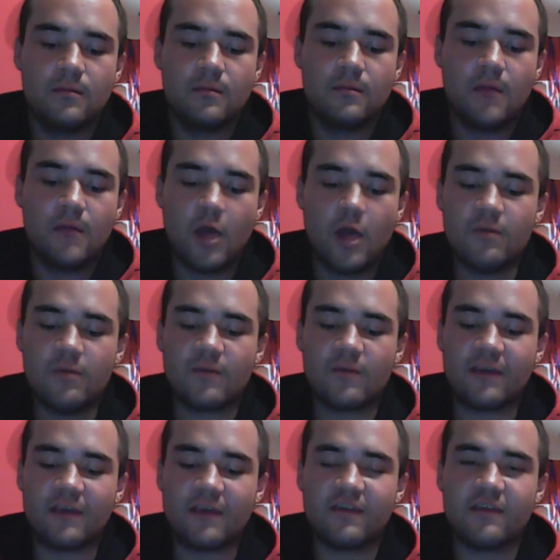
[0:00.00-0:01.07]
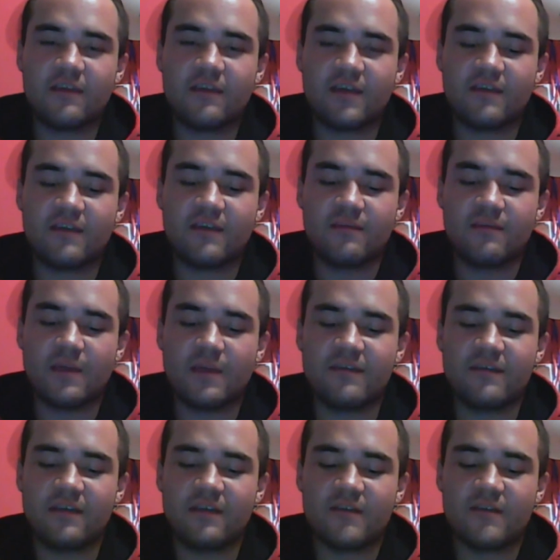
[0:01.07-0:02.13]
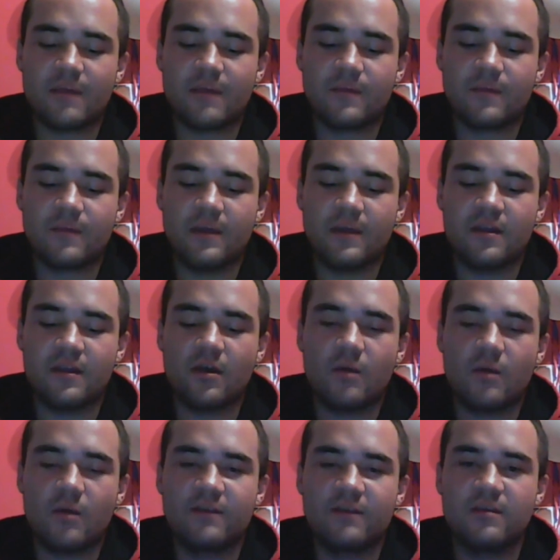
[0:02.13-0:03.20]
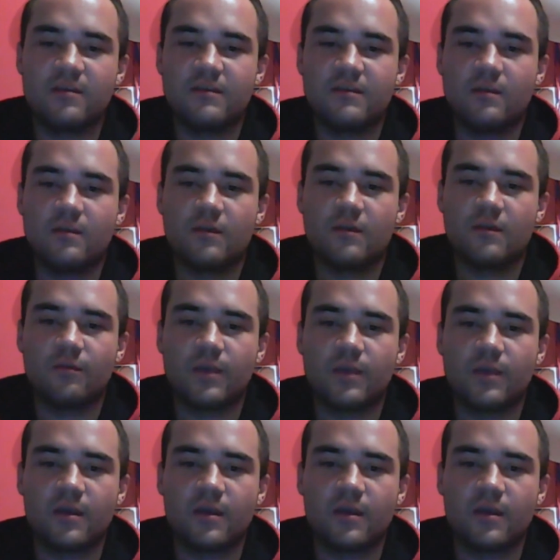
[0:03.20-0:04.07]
I hope this makes sense, guys. If it makes sense, type in the comments, TBC works for me.